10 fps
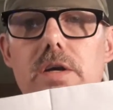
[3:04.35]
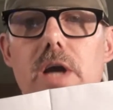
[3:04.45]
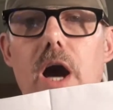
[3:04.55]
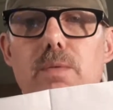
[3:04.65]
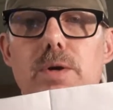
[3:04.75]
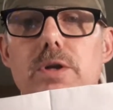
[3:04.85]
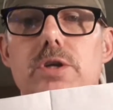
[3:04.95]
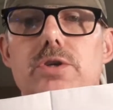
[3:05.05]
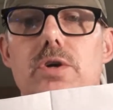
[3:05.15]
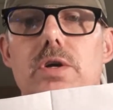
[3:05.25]
I will
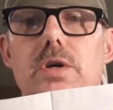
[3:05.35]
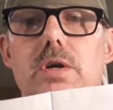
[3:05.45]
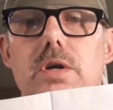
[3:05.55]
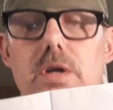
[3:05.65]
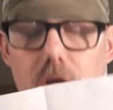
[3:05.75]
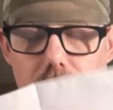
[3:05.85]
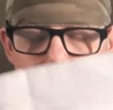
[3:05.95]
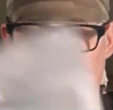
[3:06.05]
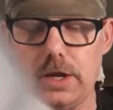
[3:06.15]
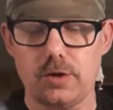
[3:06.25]
enjoy.
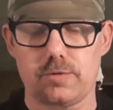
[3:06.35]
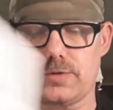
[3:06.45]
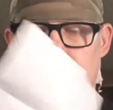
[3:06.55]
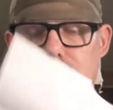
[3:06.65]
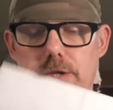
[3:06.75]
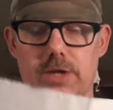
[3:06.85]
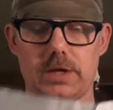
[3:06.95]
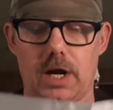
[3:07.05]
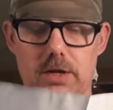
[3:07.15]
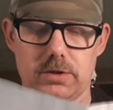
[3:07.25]
Thank you so much. I,
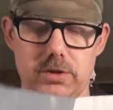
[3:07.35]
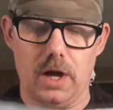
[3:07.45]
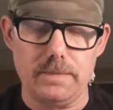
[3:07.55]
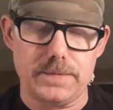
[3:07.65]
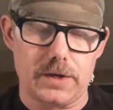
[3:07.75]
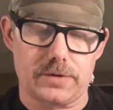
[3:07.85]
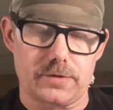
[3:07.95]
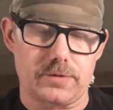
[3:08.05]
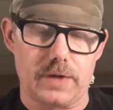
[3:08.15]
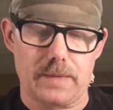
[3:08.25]
I love this.
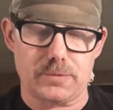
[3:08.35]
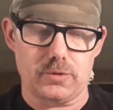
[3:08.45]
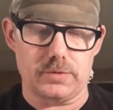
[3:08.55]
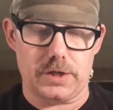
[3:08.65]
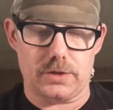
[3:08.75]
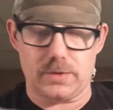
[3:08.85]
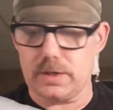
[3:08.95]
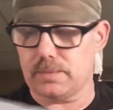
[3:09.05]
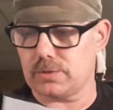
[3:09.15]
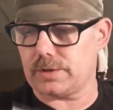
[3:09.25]
This is absolutely
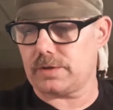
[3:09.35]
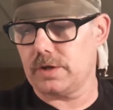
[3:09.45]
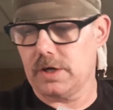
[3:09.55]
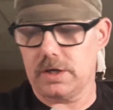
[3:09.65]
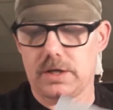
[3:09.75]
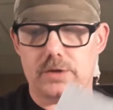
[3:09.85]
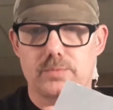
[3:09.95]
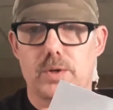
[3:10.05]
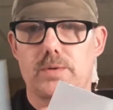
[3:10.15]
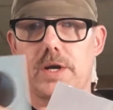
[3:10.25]
incredible. Just got the
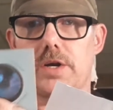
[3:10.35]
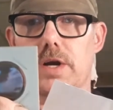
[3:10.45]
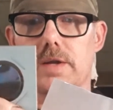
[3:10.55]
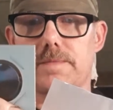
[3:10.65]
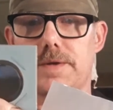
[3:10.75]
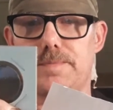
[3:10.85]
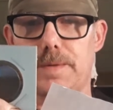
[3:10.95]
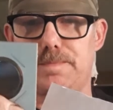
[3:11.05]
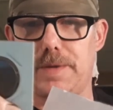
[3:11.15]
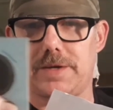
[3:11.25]
one right here. I love these
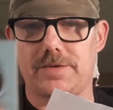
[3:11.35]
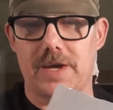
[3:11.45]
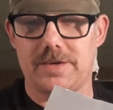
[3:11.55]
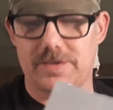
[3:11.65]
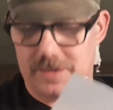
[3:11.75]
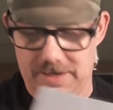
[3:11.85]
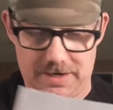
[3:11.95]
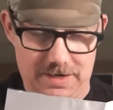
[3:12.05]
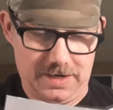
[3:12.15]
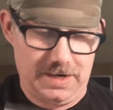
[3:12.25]
big, big cents.
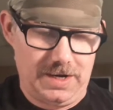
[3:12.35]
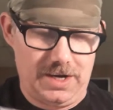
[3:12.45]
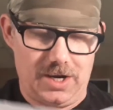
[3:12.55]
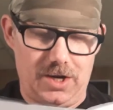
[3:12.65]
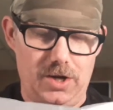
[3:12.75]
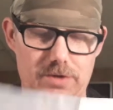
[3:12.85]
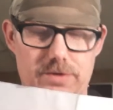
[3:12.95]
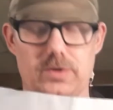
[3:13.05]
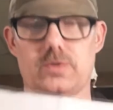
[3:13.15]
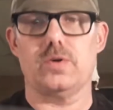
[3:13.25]
Oh,
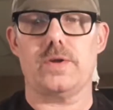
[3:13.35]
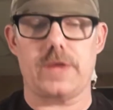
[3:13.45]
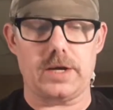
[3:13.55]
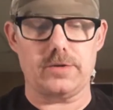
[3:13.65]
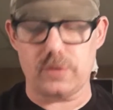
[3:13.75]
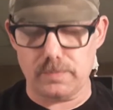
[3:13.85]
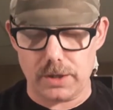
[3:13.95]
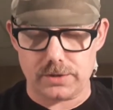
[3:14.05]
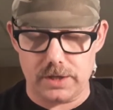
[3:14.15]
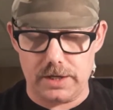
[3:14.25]
so cool. Thank you so
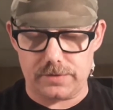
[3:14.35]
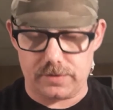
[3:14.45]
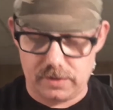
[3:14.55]
much, Liz.